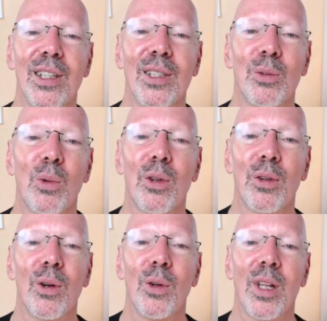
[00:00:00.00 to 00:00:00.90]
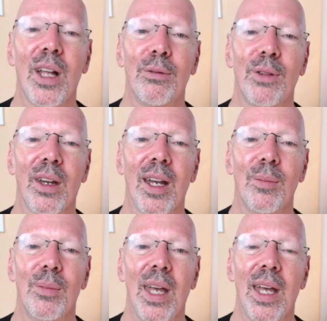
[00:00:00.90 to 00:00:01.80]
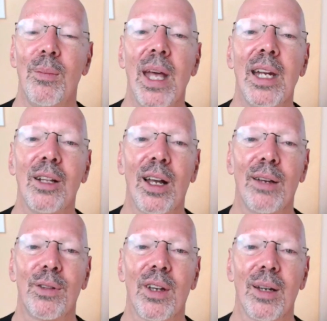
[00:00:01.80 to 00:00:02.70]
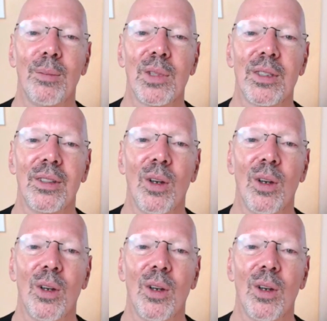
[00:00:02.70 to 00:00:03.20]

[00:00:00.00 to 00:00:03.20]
is worth the whole lifetime and many lifetimes.